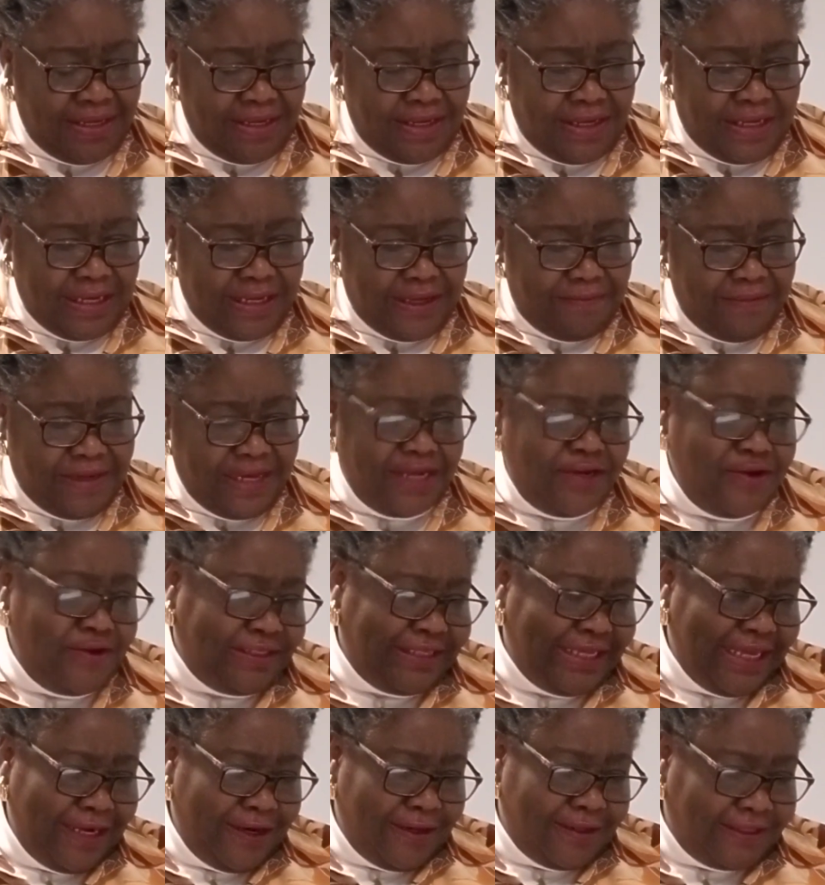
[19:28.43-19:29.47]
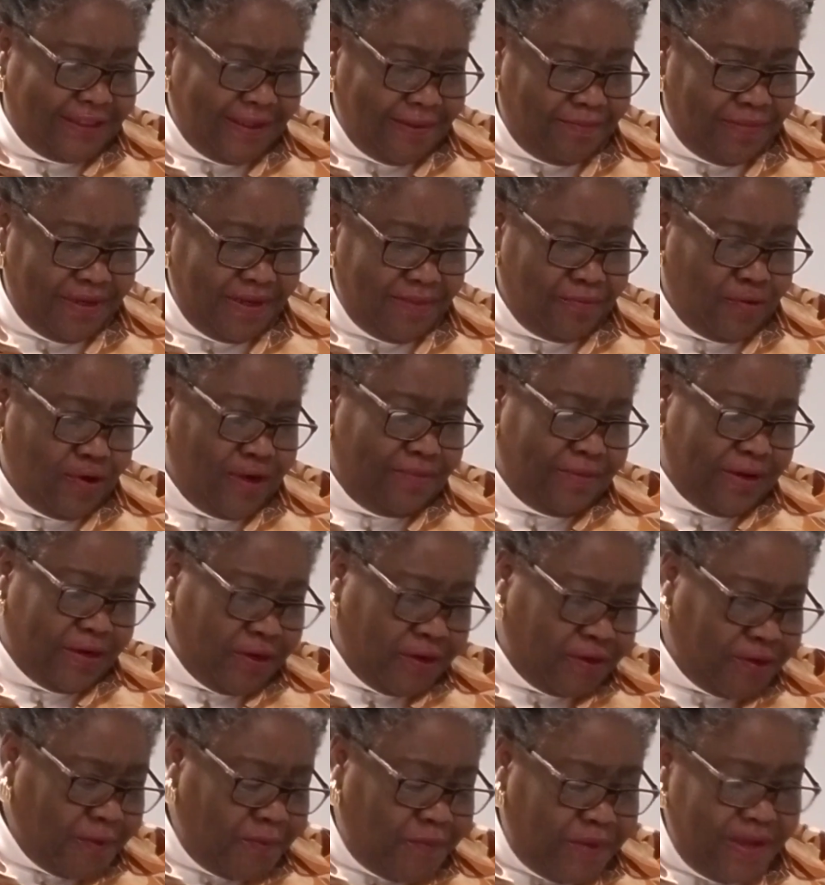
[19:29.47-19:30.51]
Can you tell us a bit more about
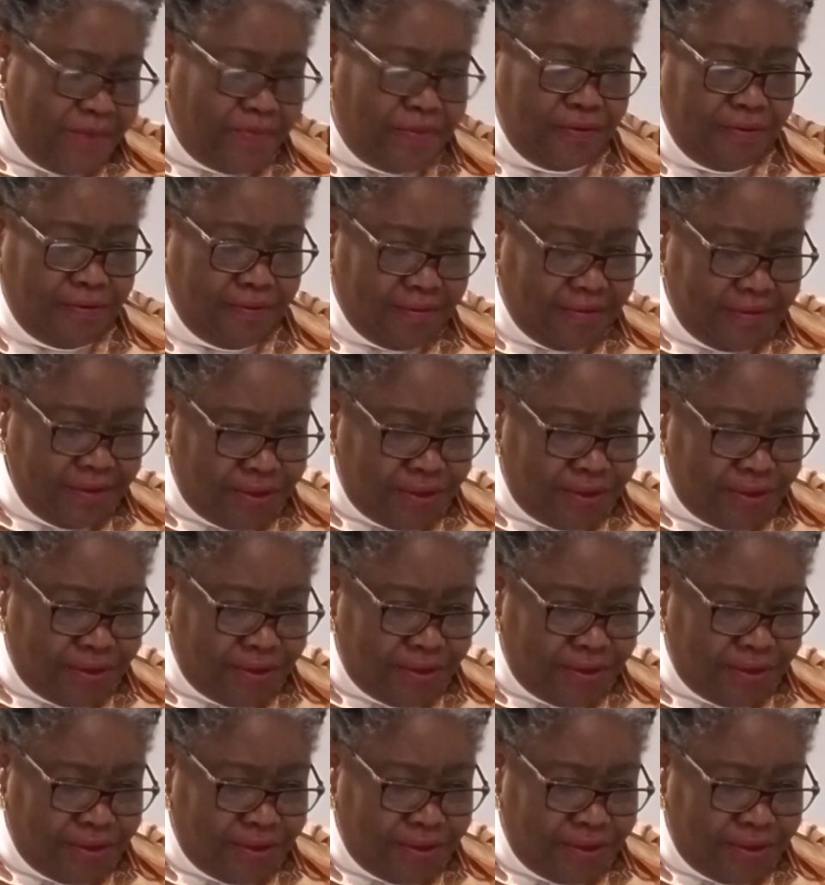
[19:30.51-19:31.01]
other people,